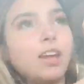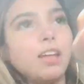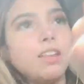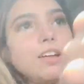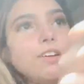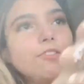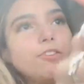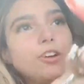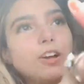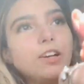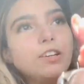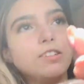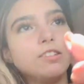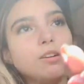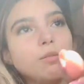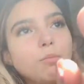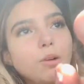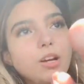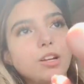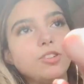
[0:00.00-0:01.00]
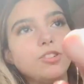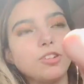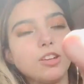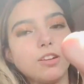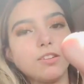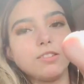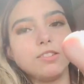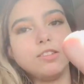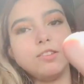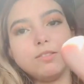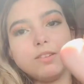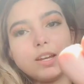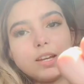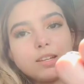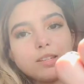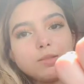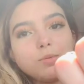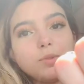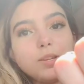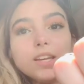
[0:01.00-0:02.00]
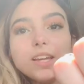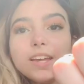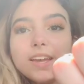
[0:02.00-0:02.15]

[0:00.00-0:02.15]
I love you guys so much and I'll see you next week.